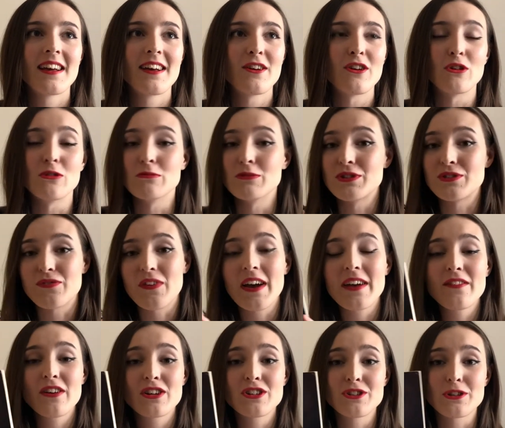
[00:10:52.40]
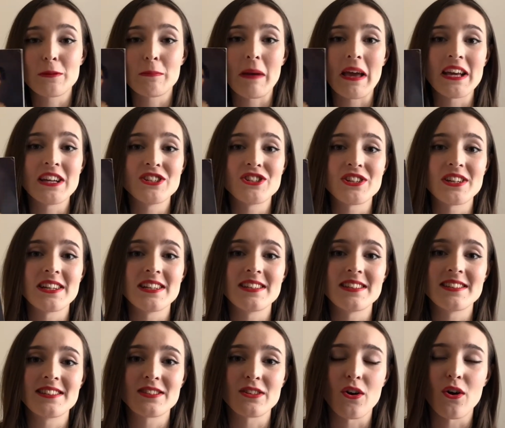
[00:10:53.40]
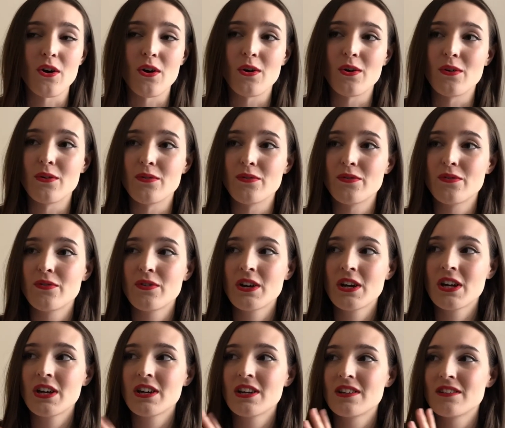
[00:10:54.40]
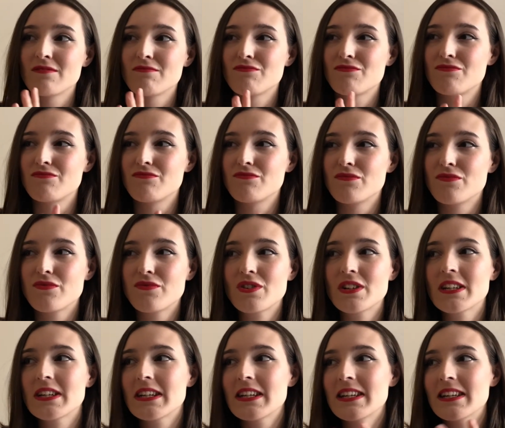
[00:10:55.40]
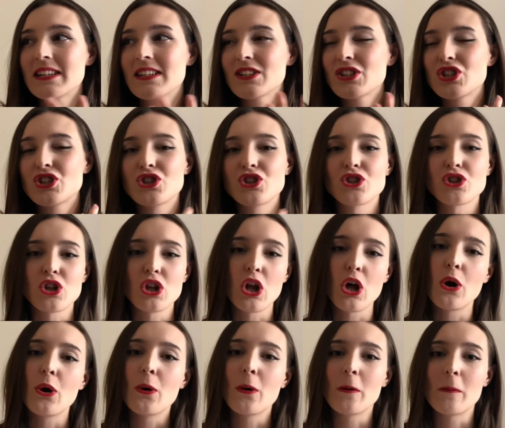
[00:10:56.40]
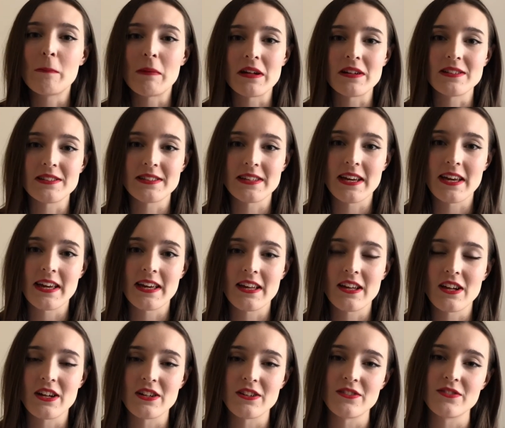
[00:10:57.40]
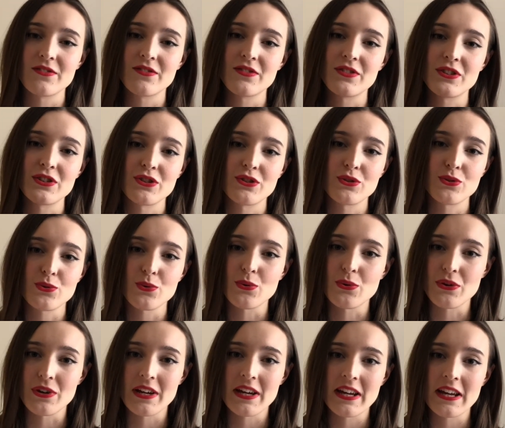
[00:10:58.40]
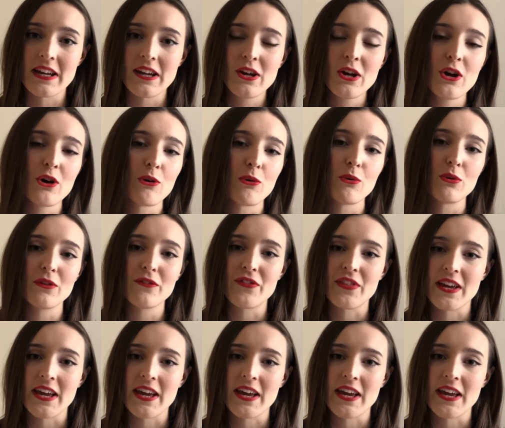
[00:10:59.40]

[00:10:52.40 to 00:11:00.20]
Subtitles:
almost 500 pages of really slow building of the story, all of the